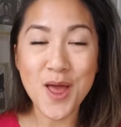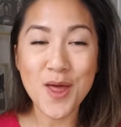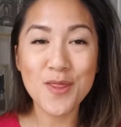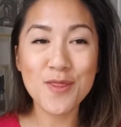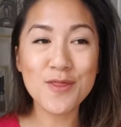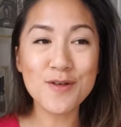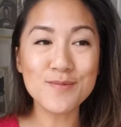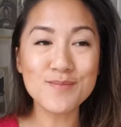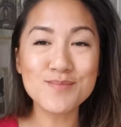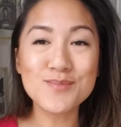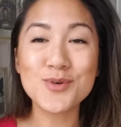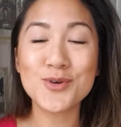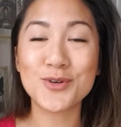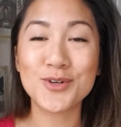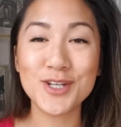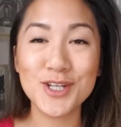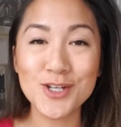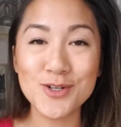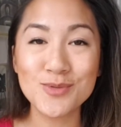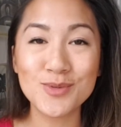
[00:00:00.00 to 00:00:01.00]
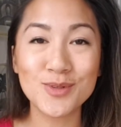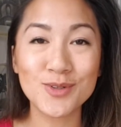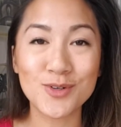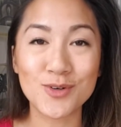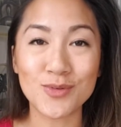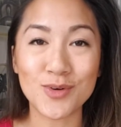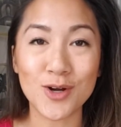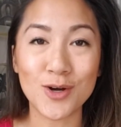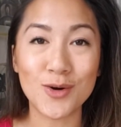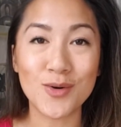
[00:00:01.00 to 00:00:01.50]
the more you will
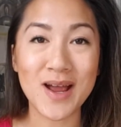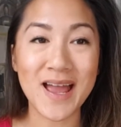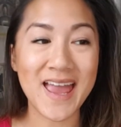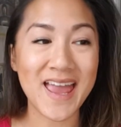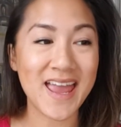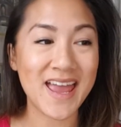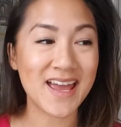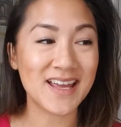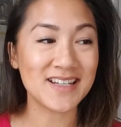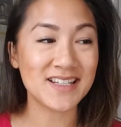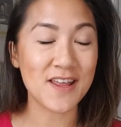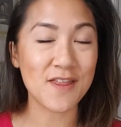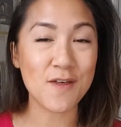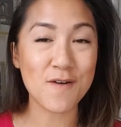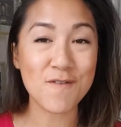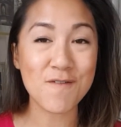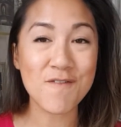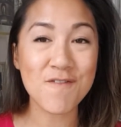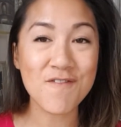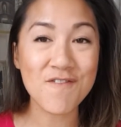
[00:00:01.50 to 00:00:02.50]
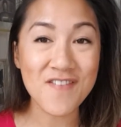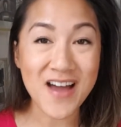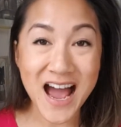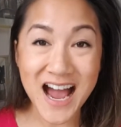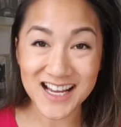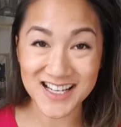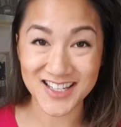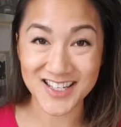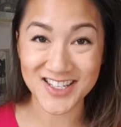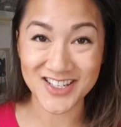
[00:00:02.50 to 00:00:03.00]
grow, and the
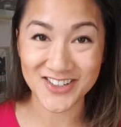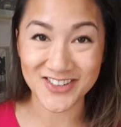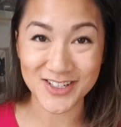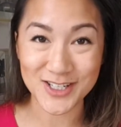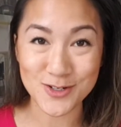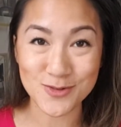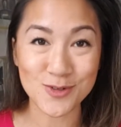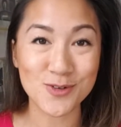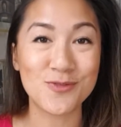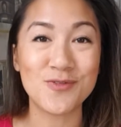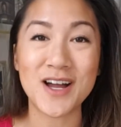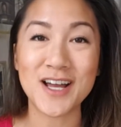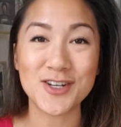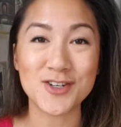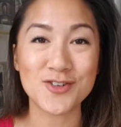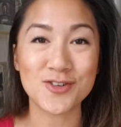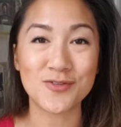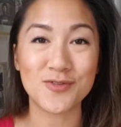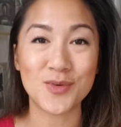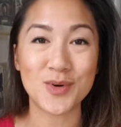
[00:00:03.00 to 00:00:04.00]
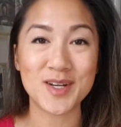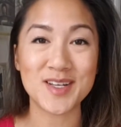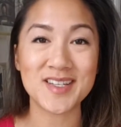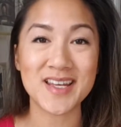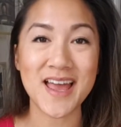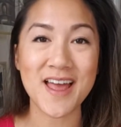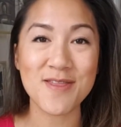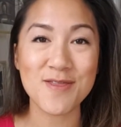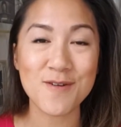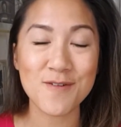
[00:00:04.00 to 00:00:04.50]
faster you will find your voice,
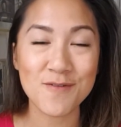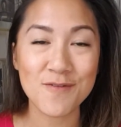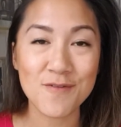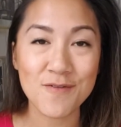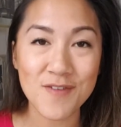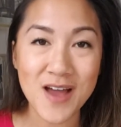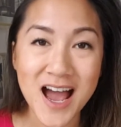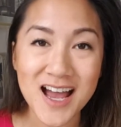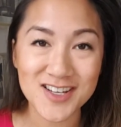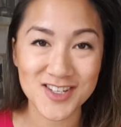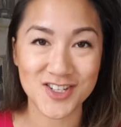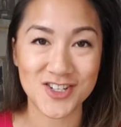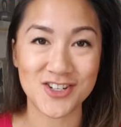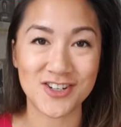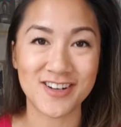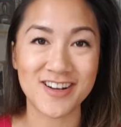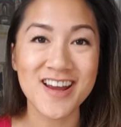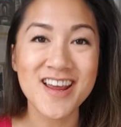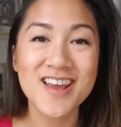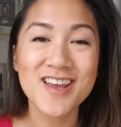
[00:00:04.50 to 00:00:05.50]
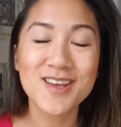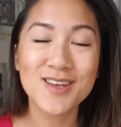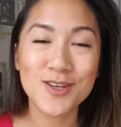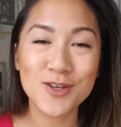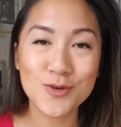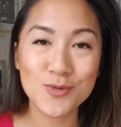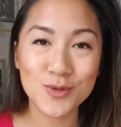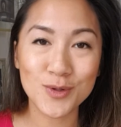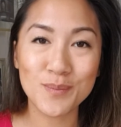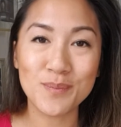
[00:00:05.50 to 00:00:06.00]
and the faster
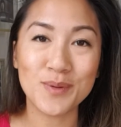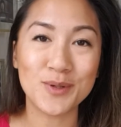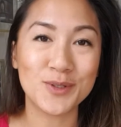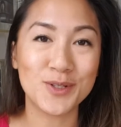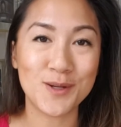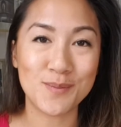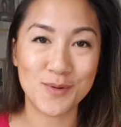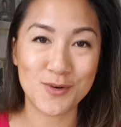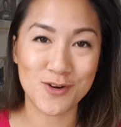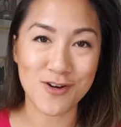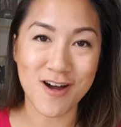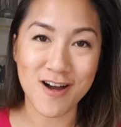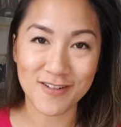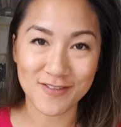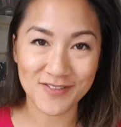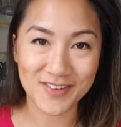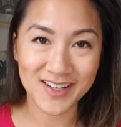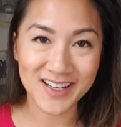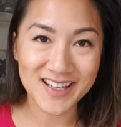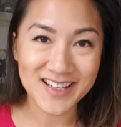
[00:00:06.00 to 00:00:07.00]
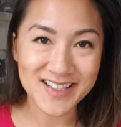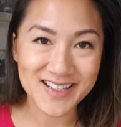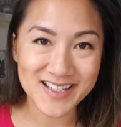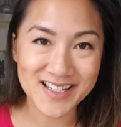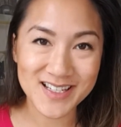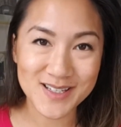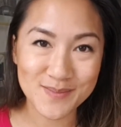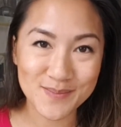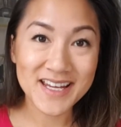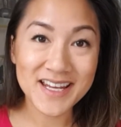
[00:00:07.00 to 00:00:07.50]
you will build up your confidence.
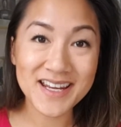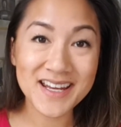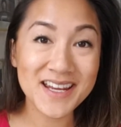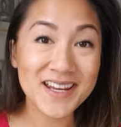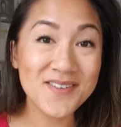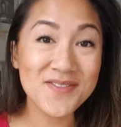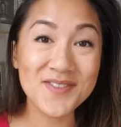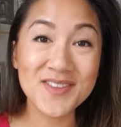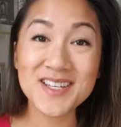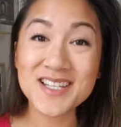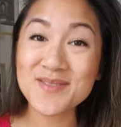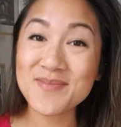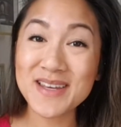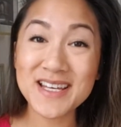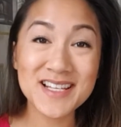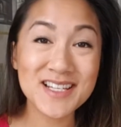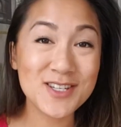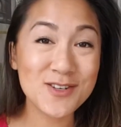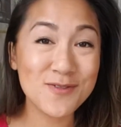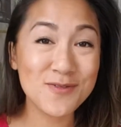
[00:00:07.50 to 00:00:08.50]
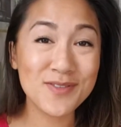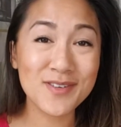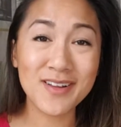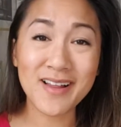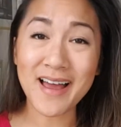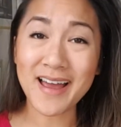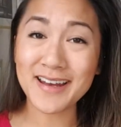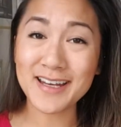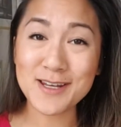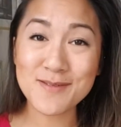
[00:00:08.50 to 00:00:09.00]
If this makes you feel
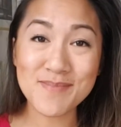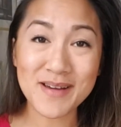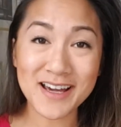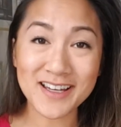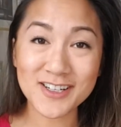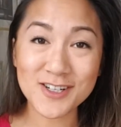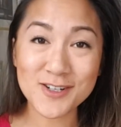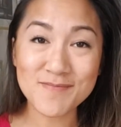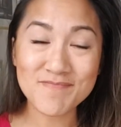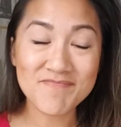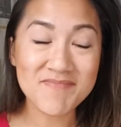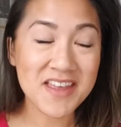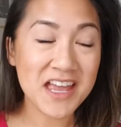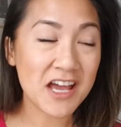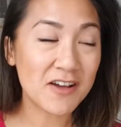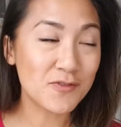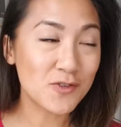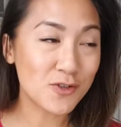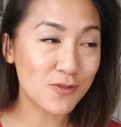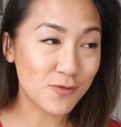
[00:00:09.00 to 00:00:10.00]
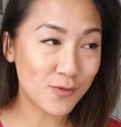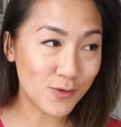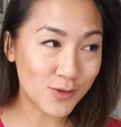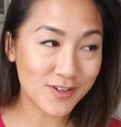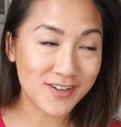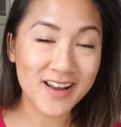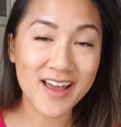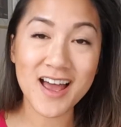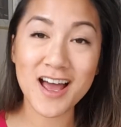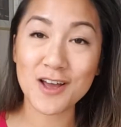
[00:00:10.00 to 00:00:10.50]
any better, After
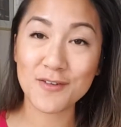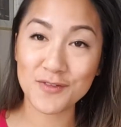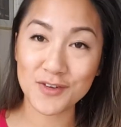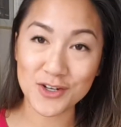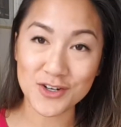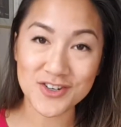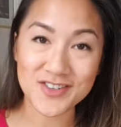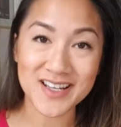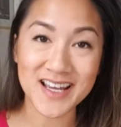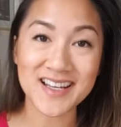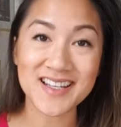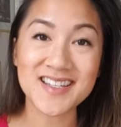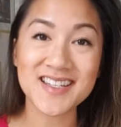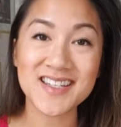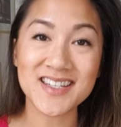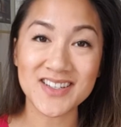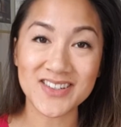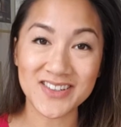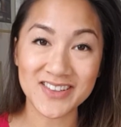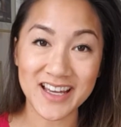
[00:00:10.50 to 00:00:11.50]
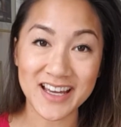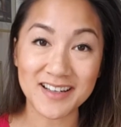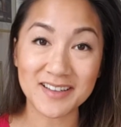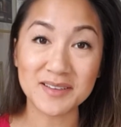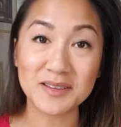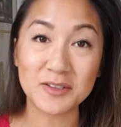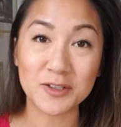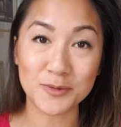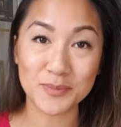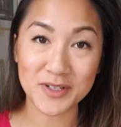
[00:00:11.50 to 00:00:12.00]
4.5 years, I still get a
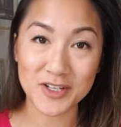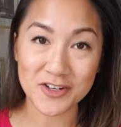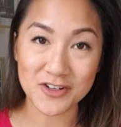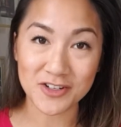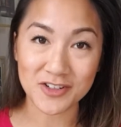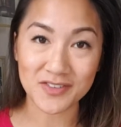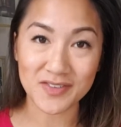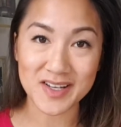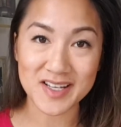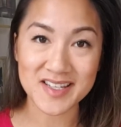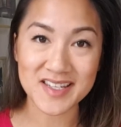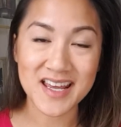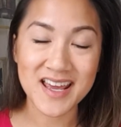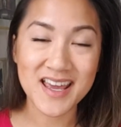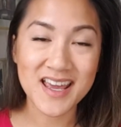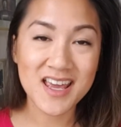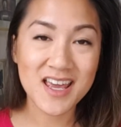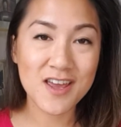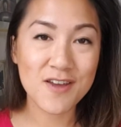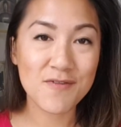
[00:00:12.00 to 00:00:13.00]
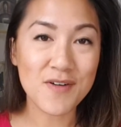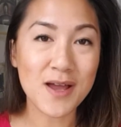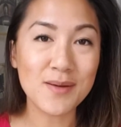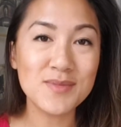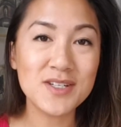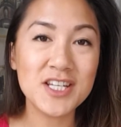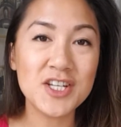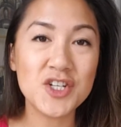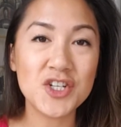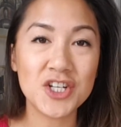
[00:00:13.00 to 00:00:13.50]
little bit nervous. If I'm
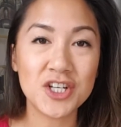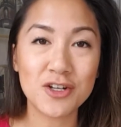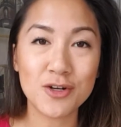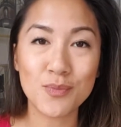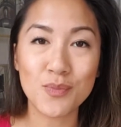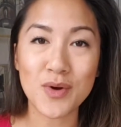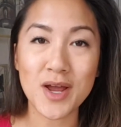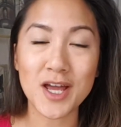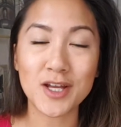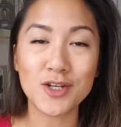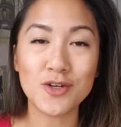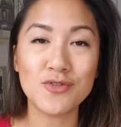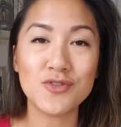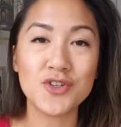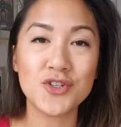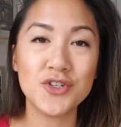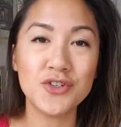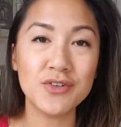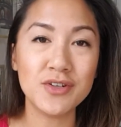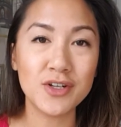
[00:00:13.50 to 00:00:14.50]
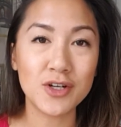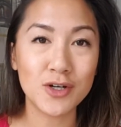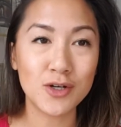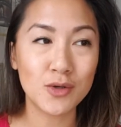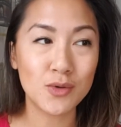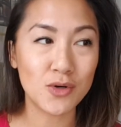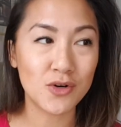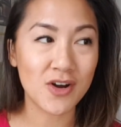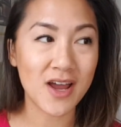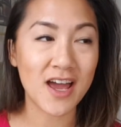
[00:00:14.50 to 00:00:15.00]
teaching in a brand new studio
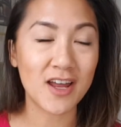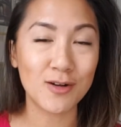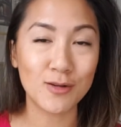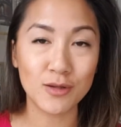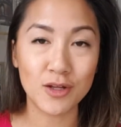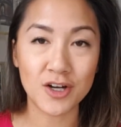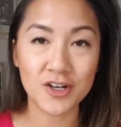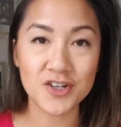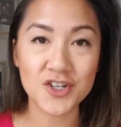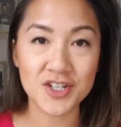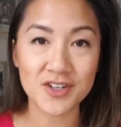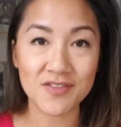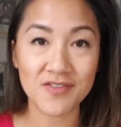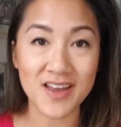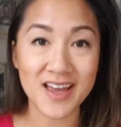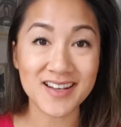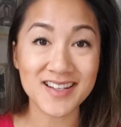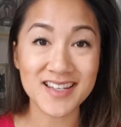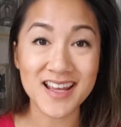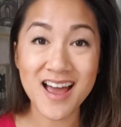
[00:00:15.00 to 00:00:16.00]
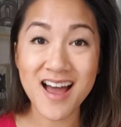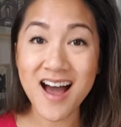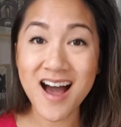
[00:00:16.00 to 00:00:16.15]
or at a large event,